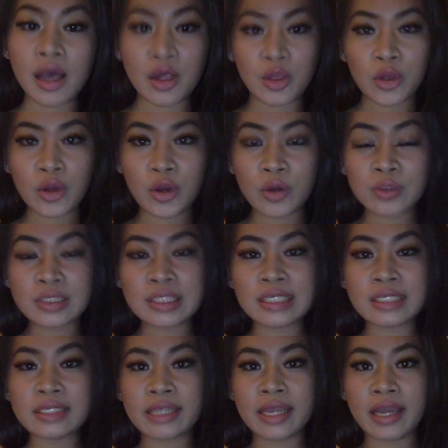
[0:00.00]
Hello,
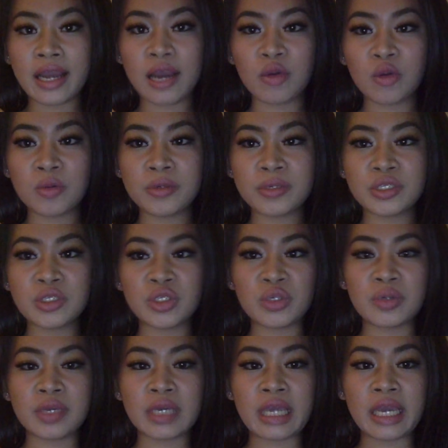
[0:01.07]
today I will be
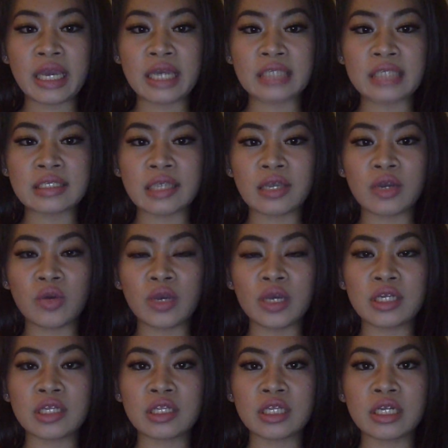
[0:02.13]
doing a
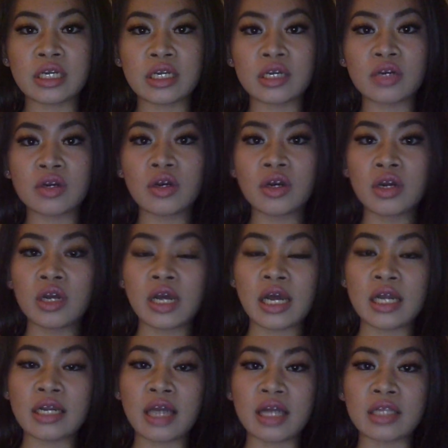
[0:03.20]
psychoanalytic
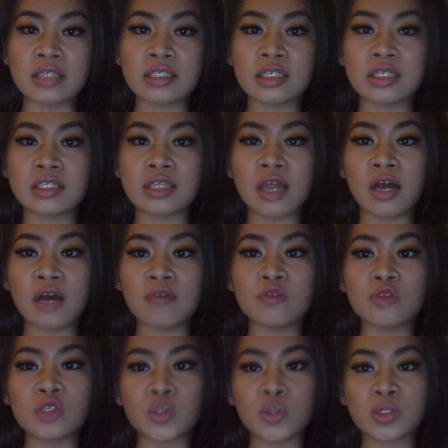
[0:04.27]
analysis of
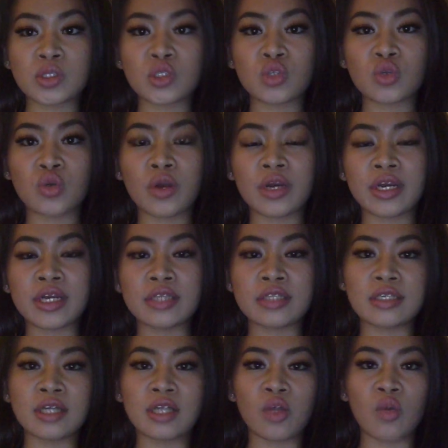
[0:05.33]
the short story The
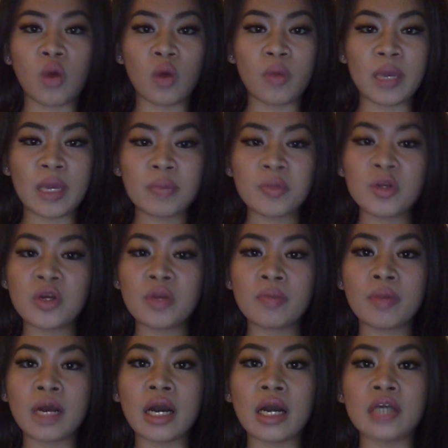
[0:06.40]
Yellow Wallpaper
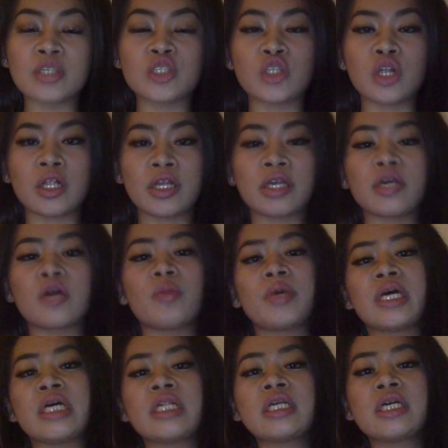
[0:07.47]
by Charlotte
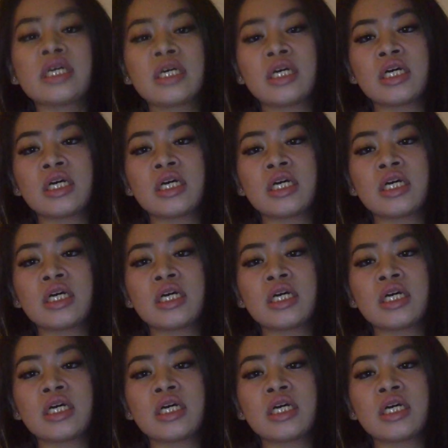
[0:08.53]
Gilman.